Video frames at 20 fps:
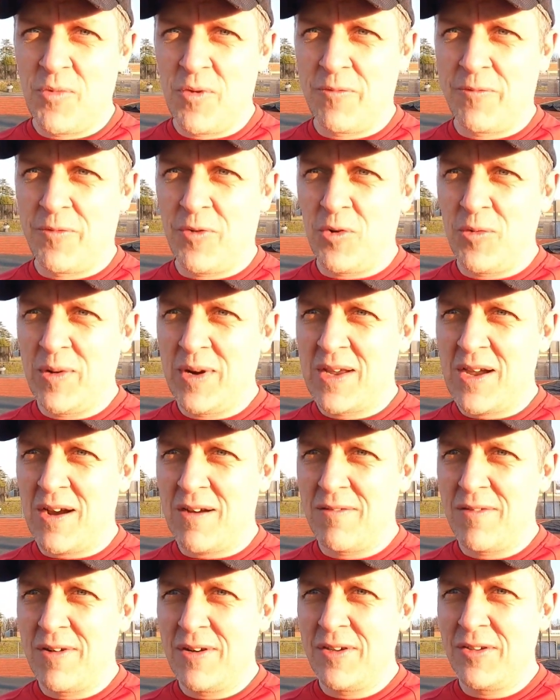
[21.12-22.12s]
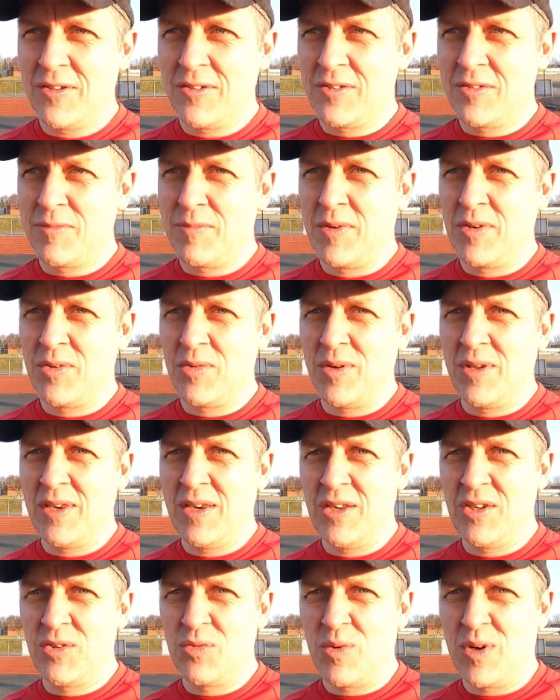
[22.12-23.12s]
with full recoveries
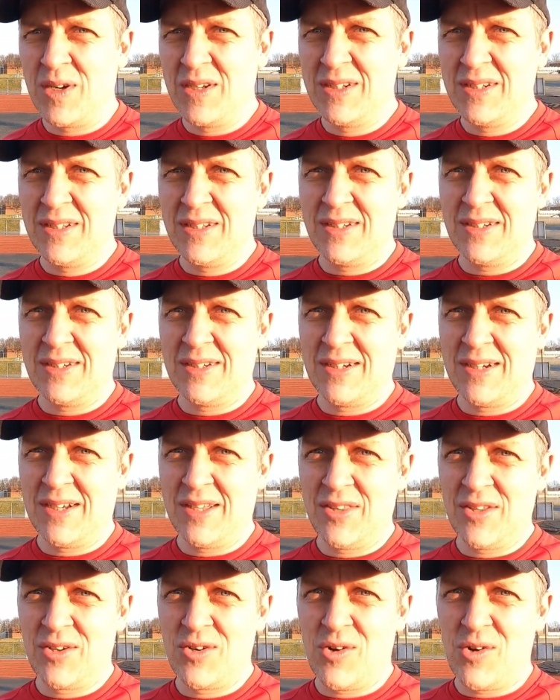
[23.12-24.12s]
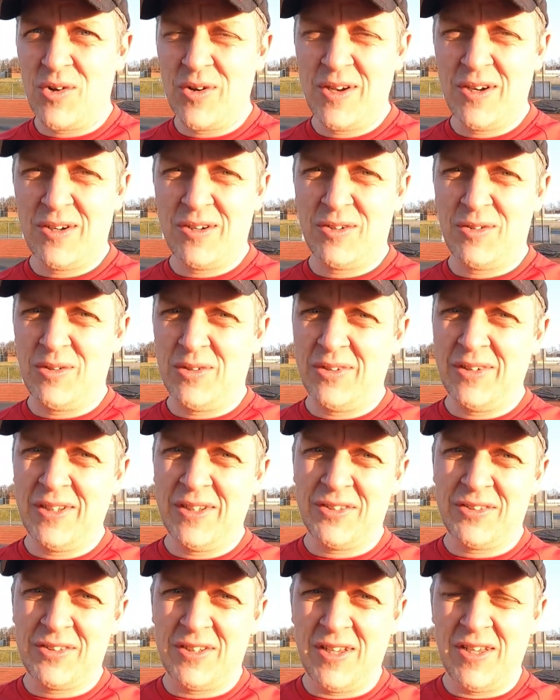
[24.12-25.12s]
between each one. The goal here really
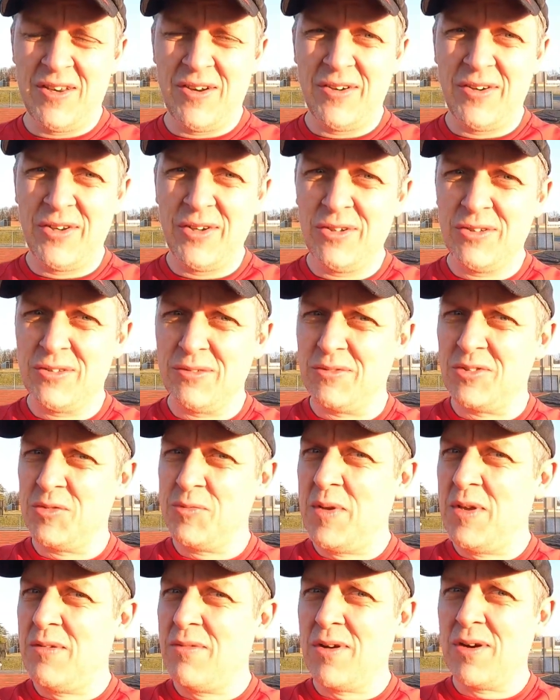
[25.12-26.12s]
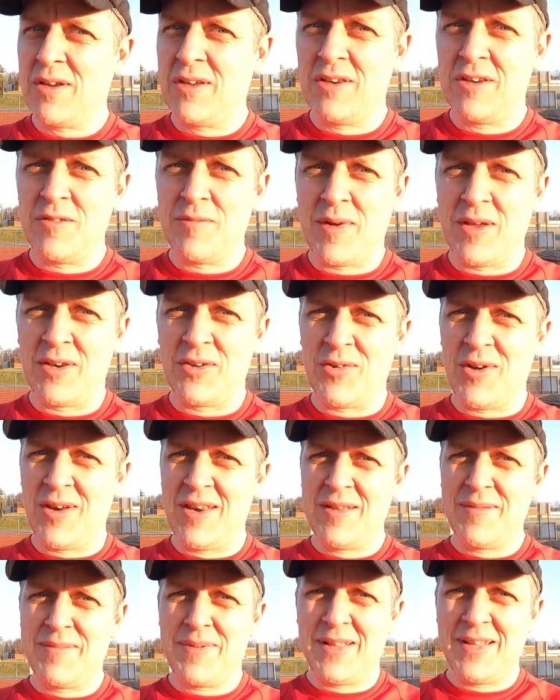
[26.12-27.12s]
is to introduce some speed work into my
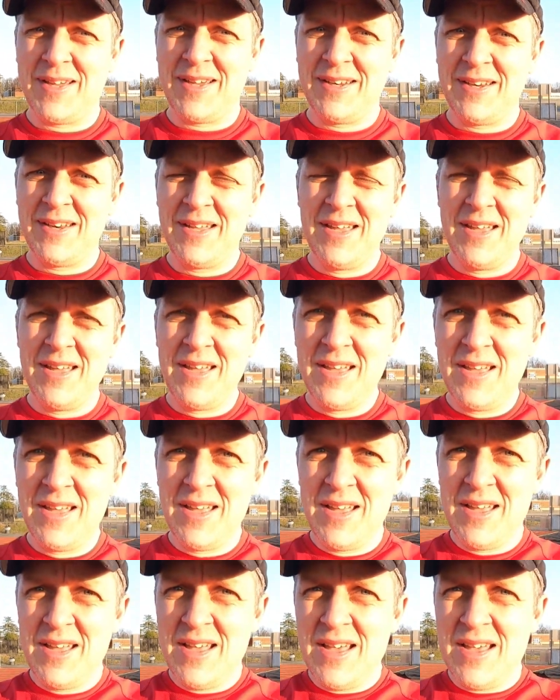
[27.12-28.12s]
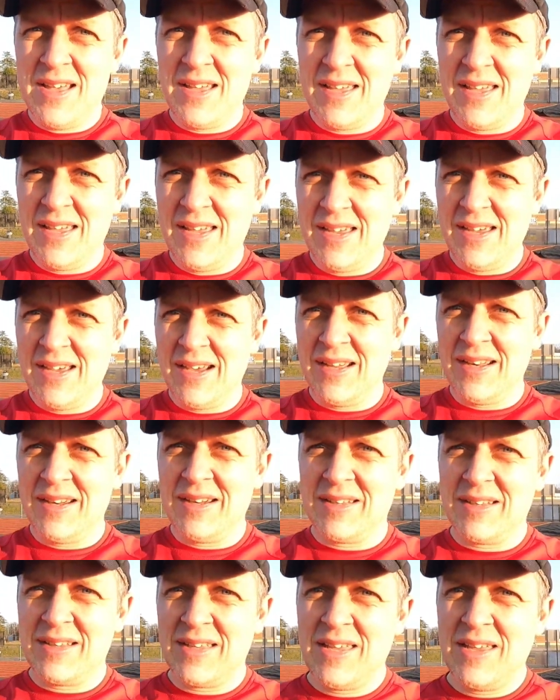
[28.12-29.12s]
training plan
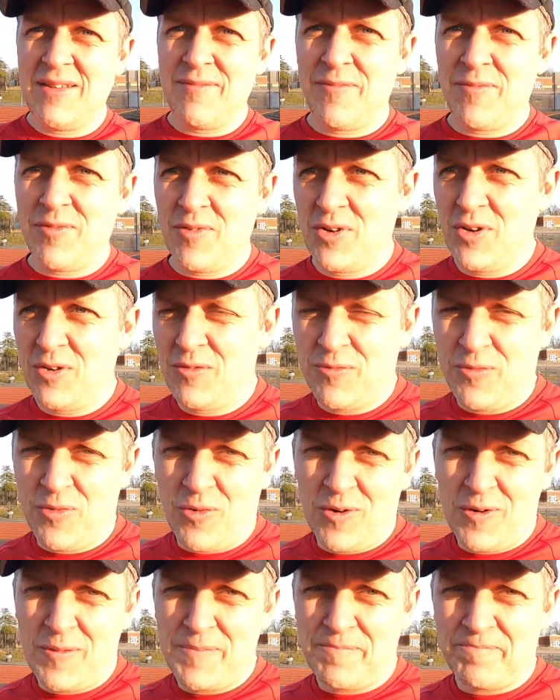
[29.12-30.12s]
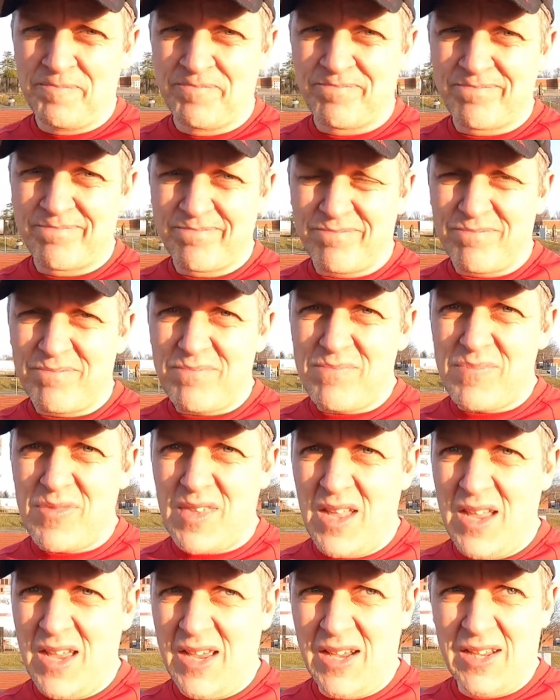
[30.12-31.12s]
and keep good form
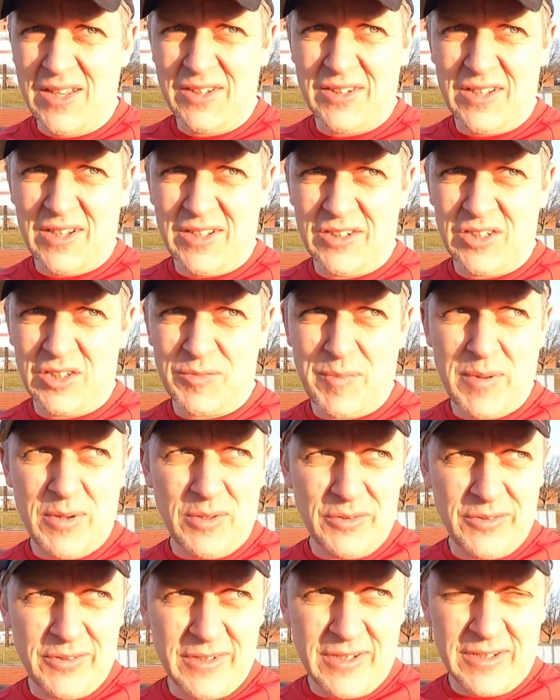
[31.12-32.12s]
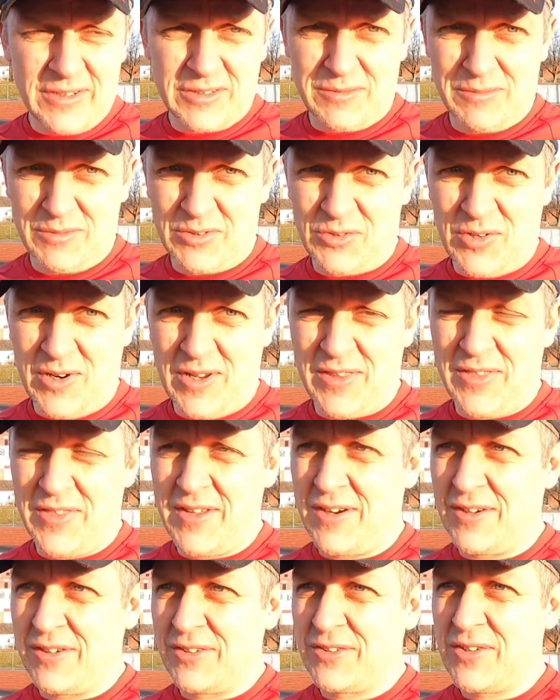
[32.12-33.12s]
and just build some strength
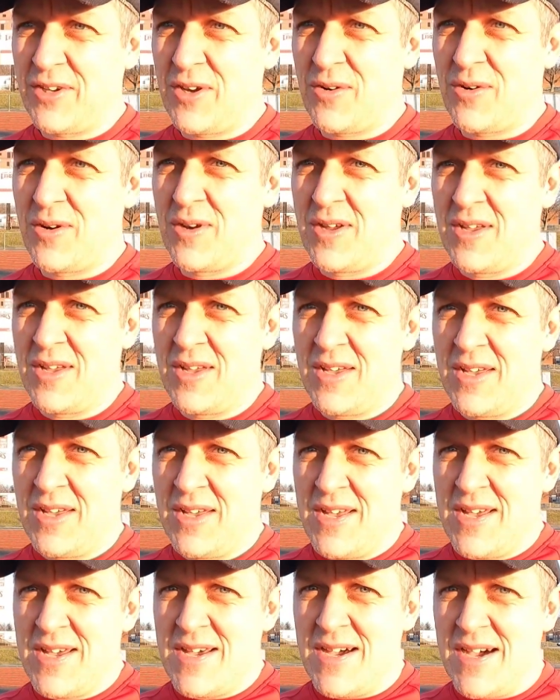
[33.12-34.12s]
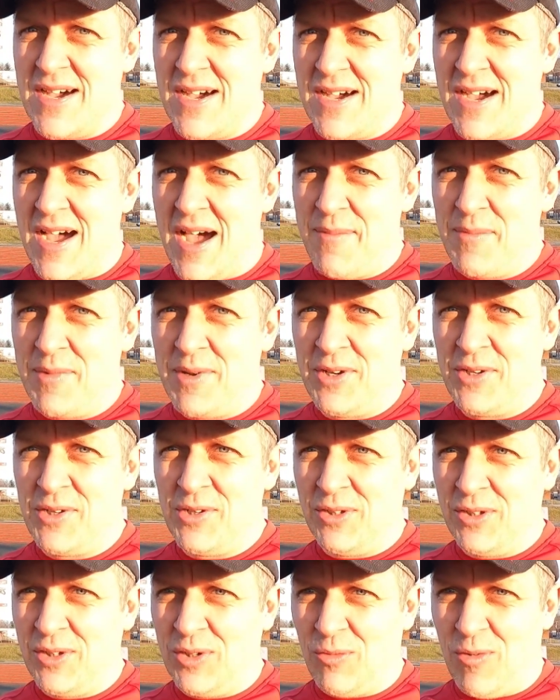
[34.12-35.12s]
there. So I'm going to
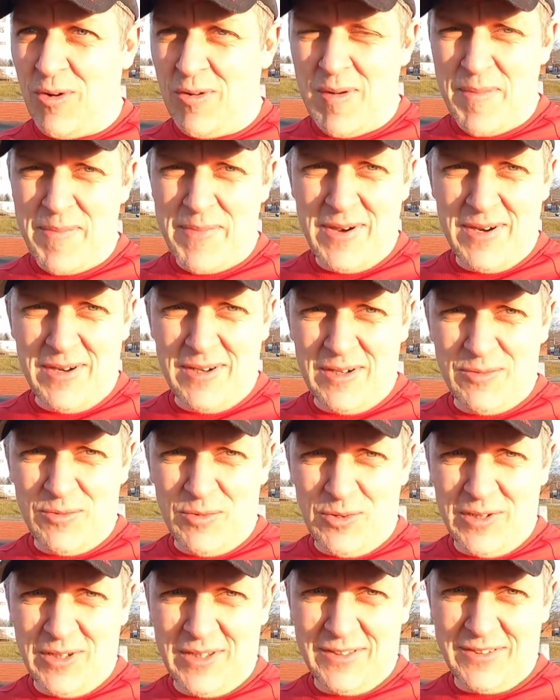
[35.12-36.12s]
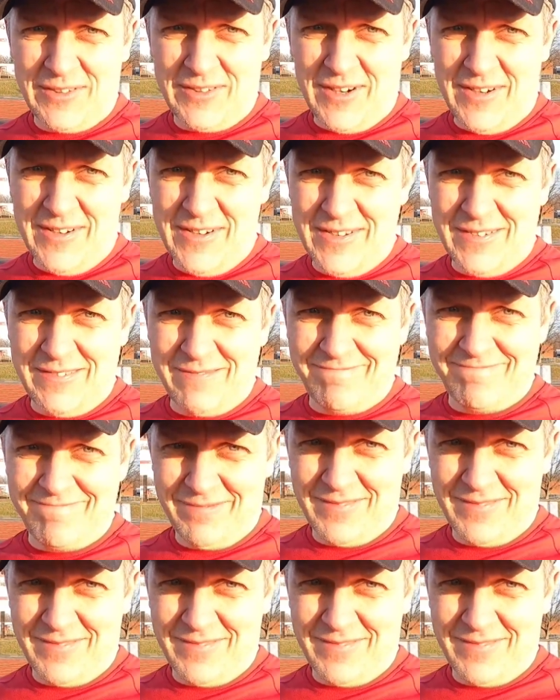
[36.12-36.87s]
do a little warm-up here and we'll get started.